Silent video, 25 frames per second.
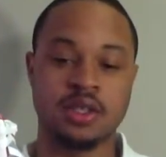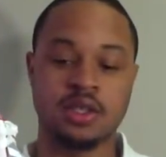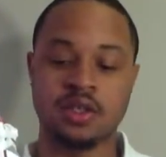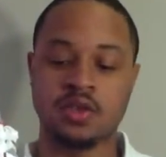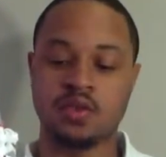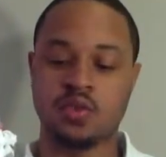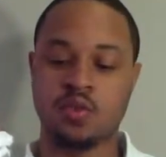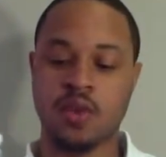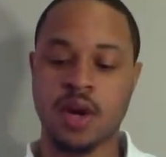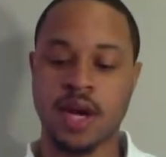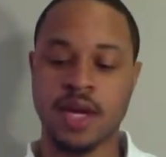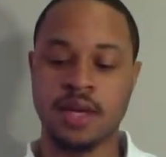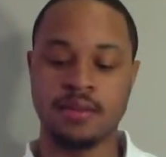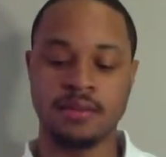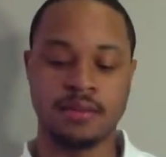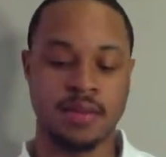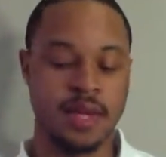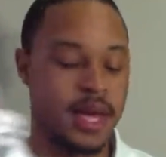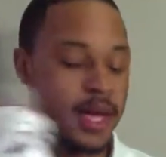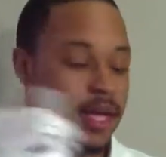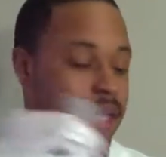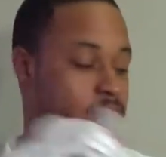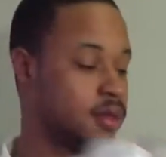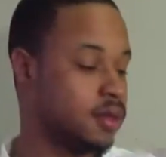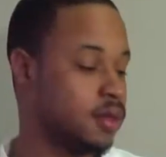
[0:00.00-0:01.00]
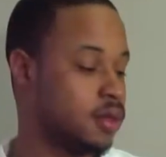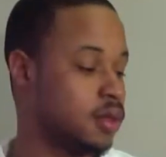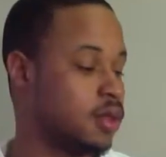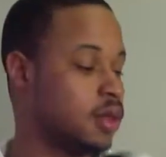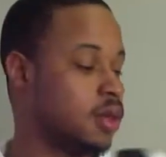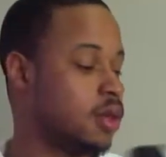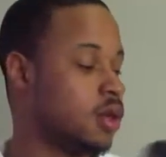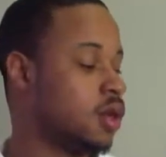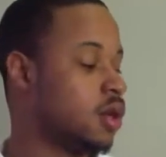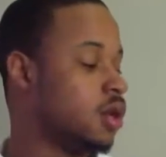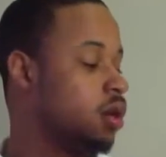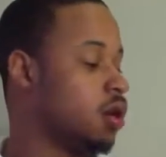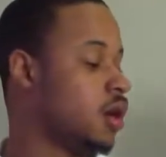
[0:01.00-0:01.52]
white, black,
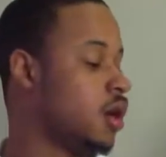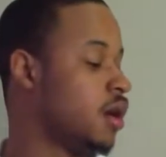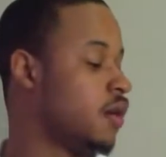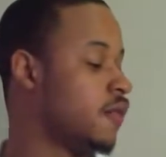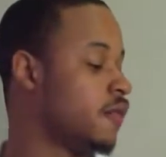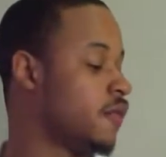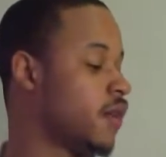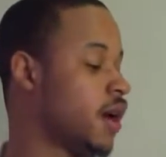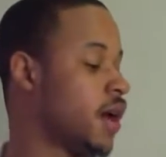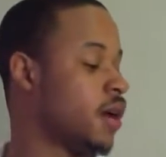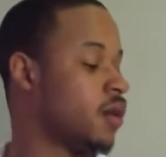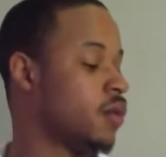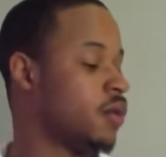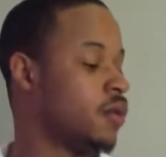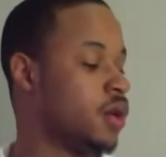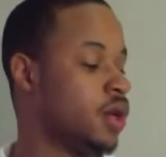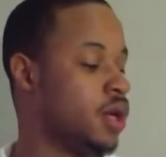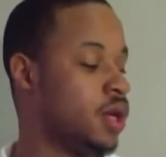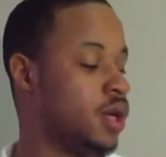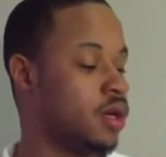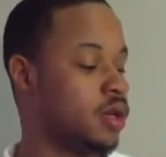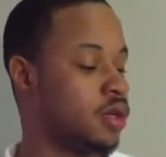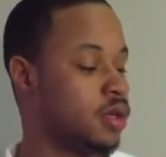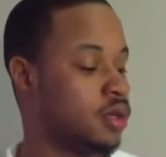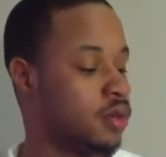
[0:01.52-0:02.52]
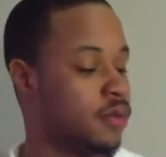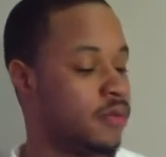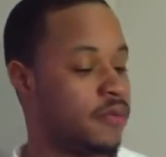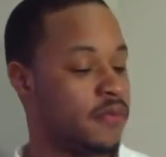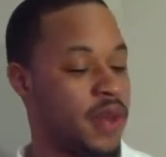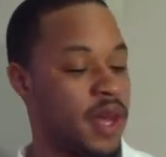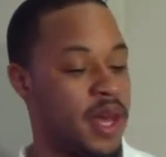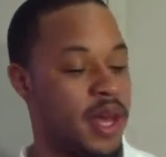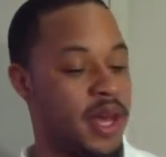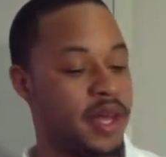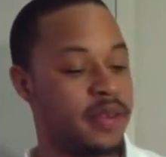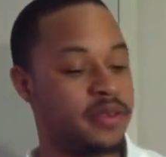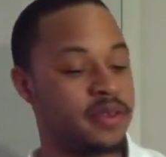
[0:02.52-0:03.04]
and fire red
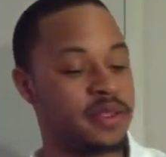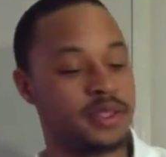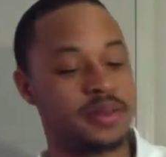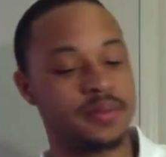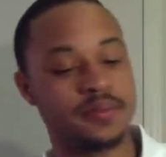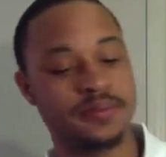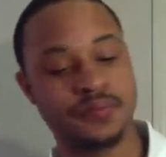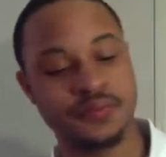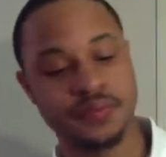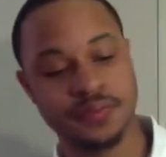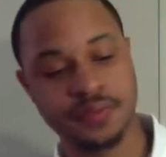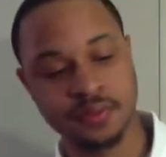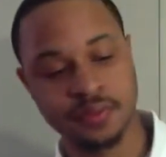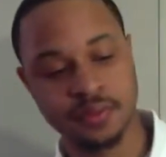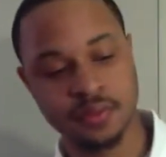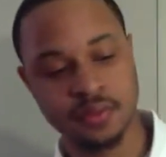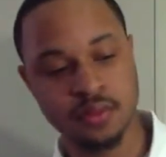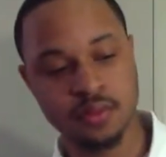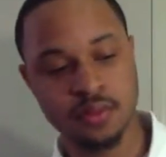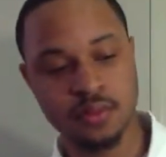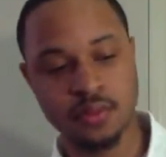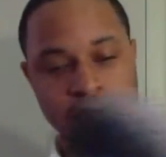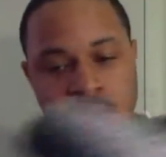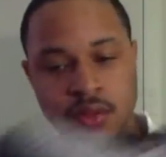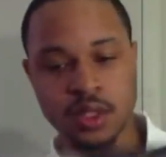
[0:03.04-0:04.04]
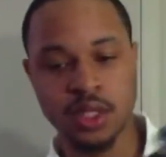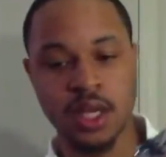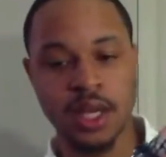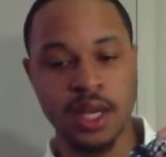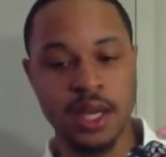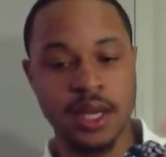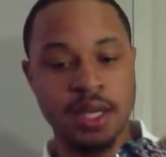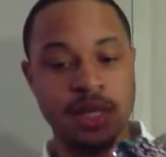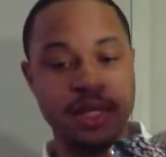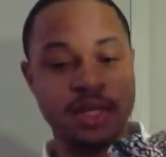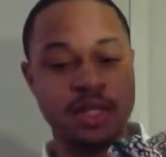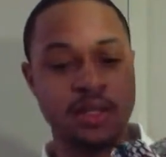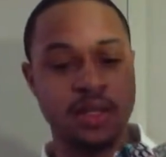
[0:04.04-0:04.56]
5s. And
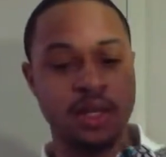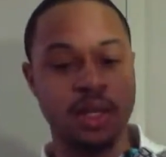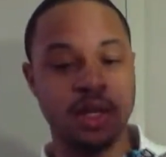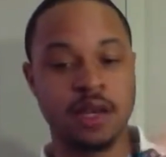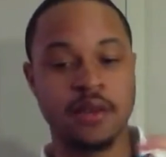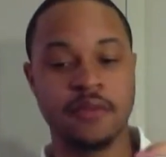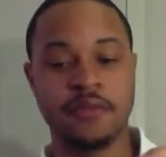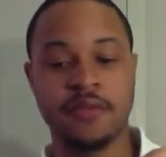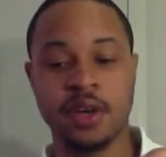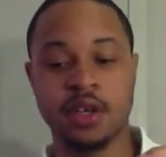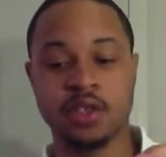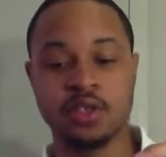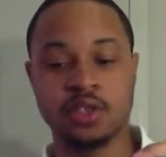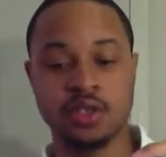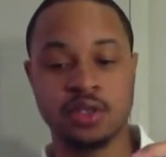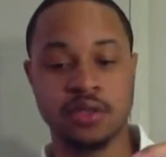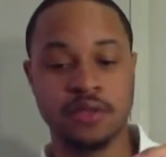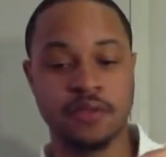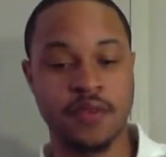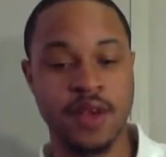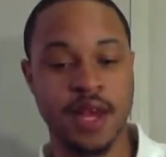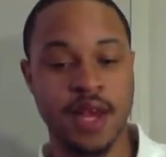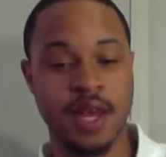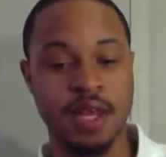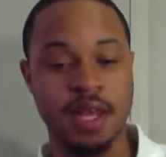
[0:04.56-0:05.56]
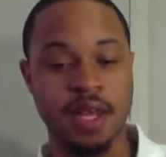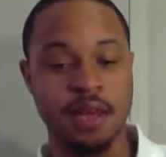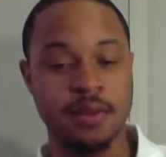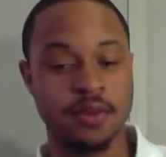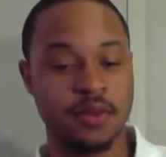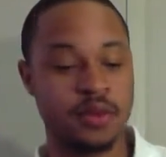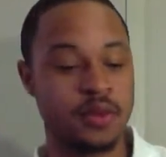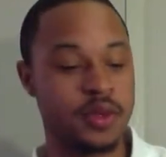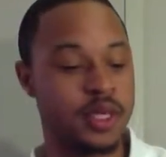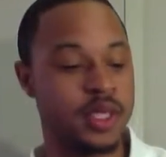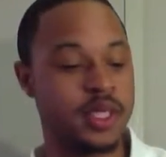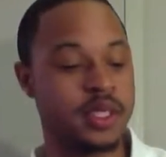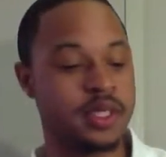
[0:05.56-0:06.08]
these are the first 5 Lab
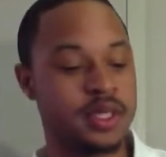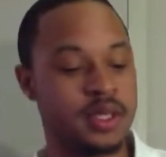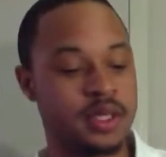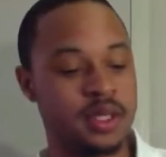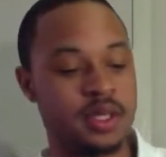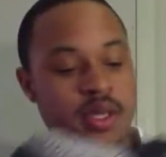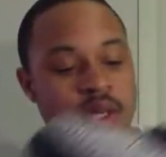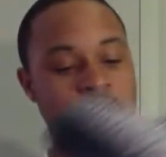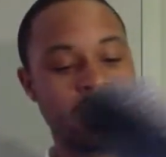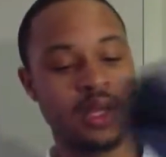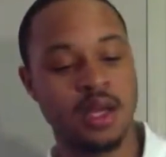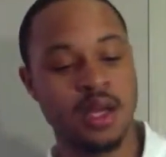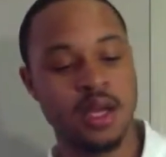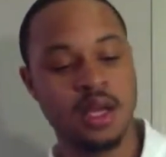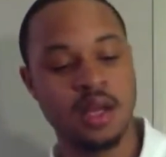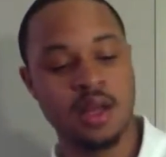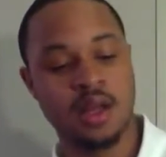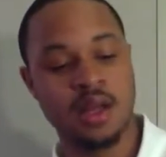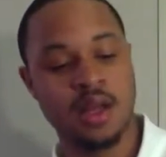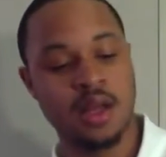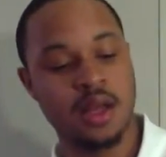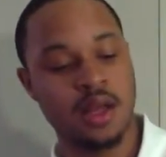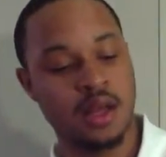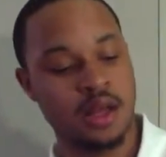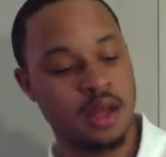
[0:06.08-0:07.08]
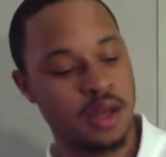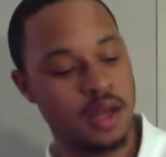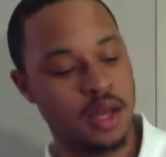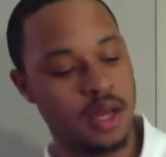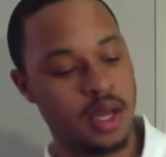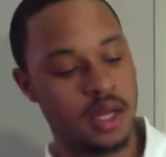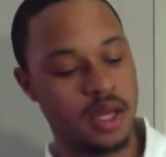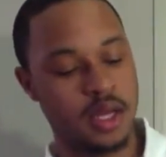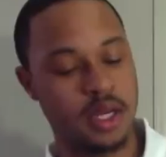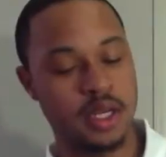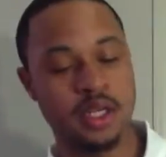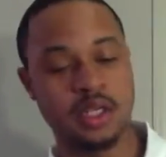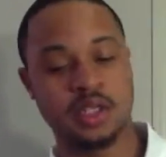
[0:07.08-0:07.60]
3s,
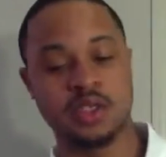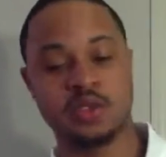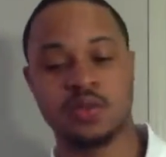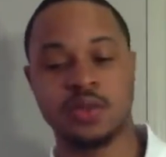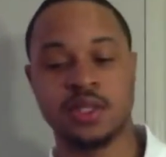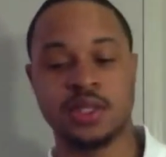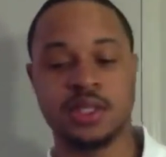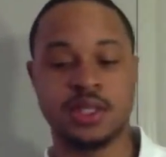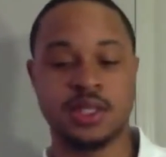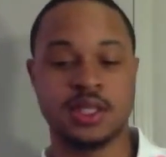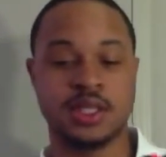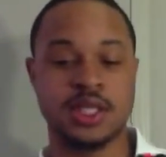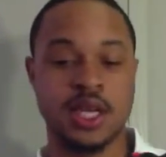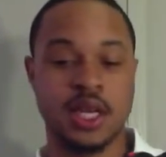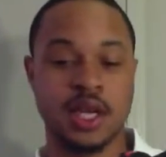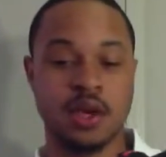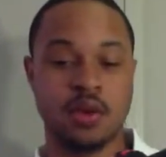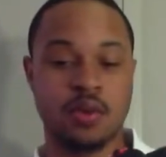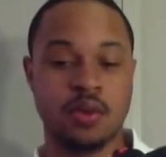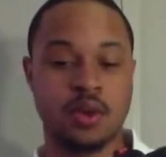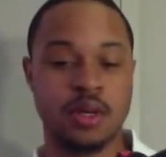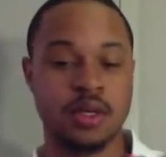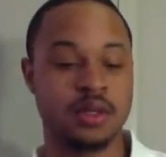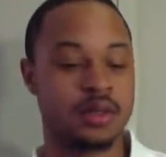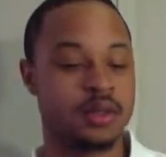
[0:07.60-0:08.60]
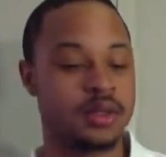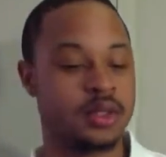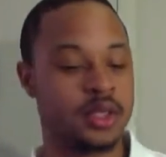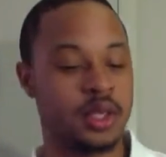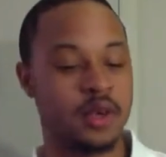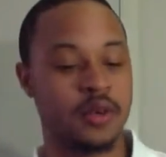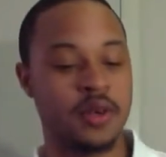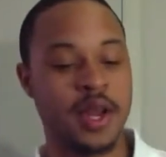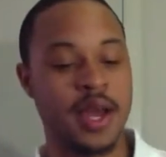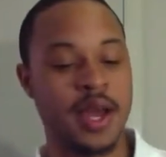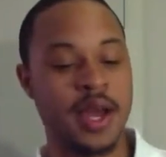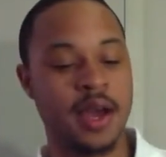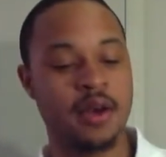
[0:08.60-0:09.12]
and was the second one. So
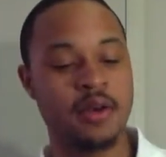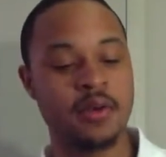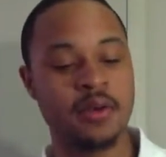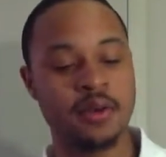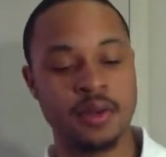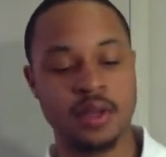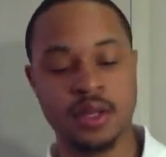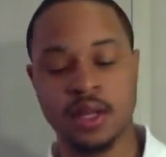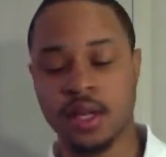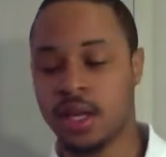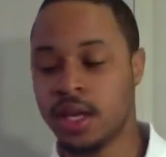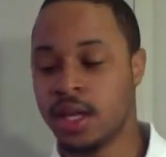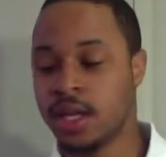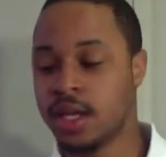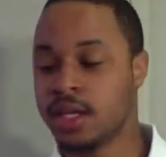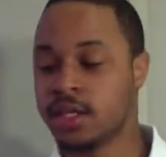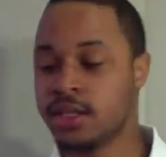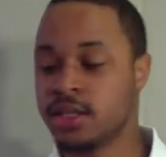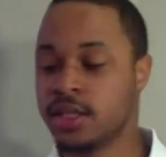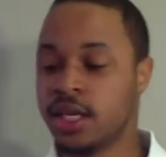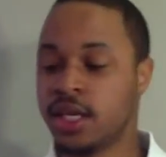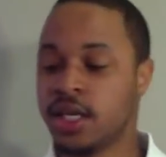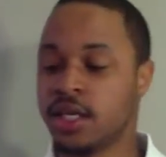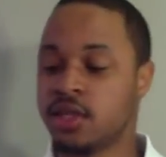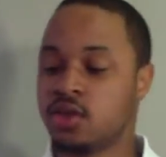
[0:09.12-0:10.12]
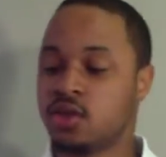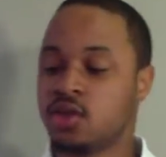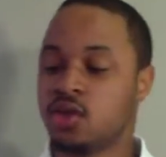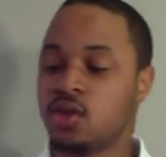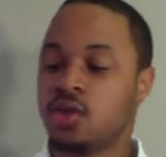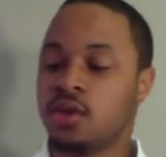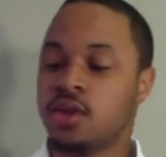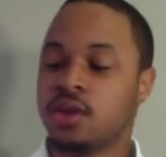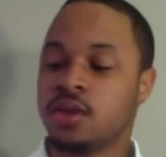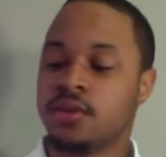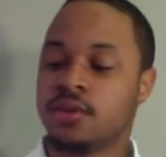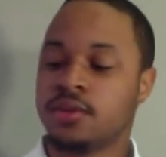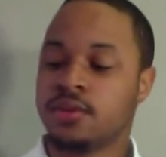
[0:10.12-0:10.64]
now let's get into
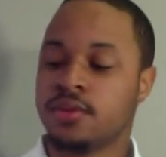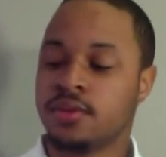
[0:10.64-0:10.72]
it.